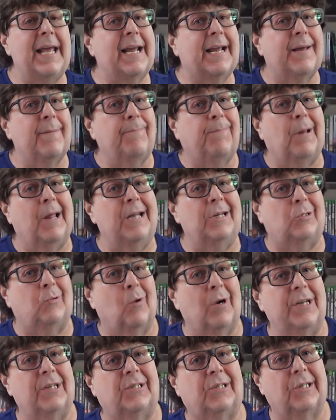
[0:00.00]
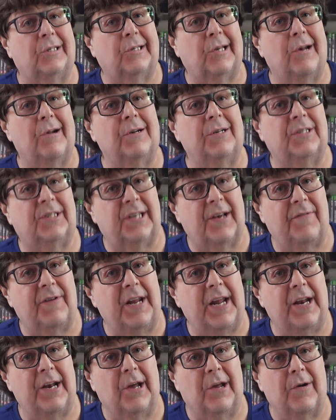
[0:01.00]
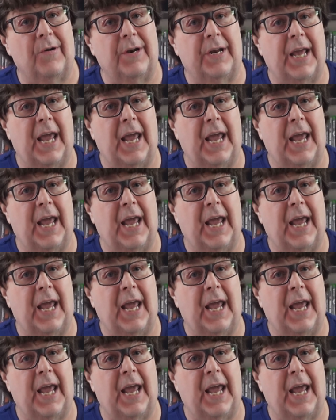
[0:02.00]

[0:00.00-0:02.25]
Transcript: it can play 2600 and 7800